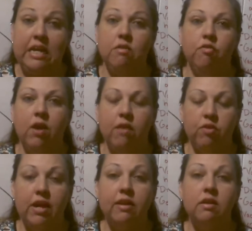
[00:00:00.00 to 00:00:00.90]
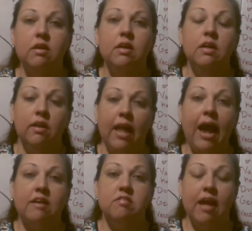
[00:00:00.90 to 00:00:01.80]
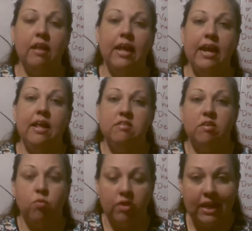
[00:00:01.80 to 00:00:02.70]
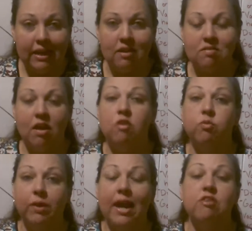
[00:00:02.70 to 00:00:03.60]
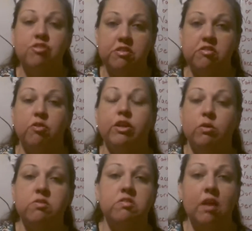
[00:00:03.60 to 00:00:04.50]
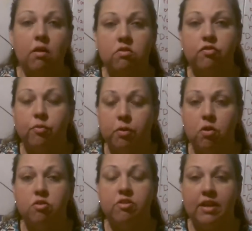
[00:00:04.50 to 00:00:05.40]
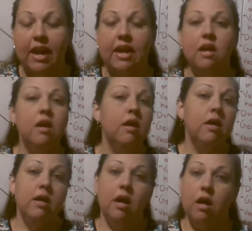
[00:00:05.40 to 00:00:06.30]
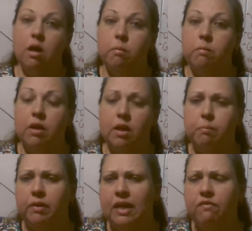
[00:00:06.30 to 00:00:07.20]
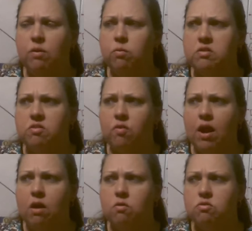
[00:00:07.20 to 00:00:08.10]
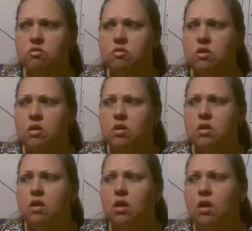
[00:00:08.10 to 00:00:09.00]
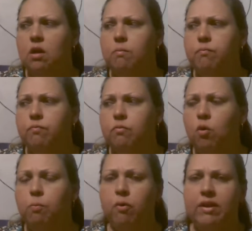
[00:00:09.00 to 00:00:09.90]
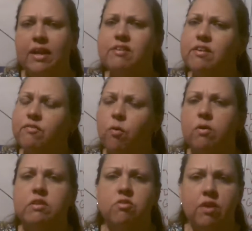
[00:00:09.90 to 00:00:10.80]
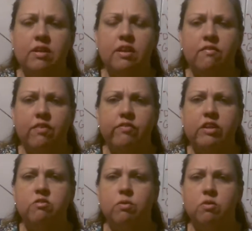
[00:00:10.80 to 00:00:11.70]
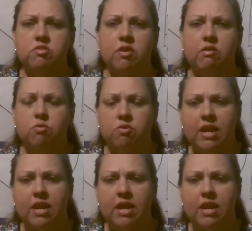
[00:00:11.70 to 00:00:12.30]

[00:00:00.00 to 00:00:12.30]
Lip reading: for Henrietta, Lacks, LA, that's where the HeLa cells. We actually still use cells from her today. And I believe it was around, 1940s or 1950s when her cells were